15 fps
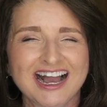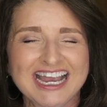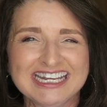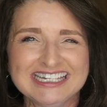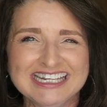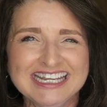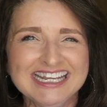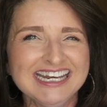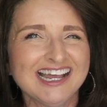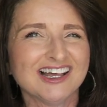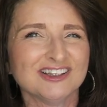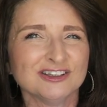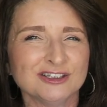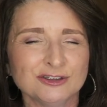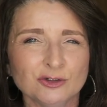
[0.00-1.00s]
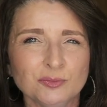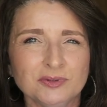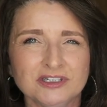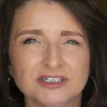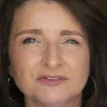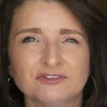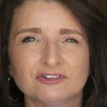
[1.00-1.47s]
I need a little
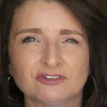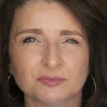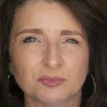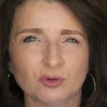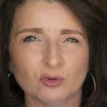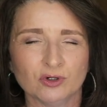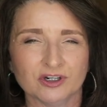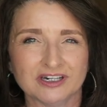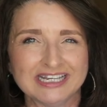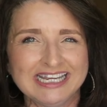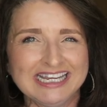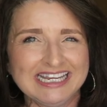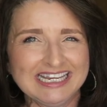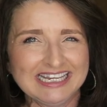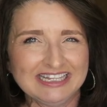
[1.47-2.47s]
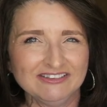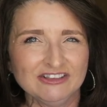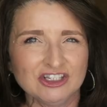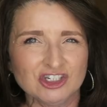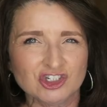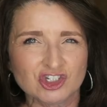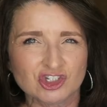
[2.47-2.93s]
bit of support
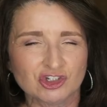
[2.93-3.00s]
in these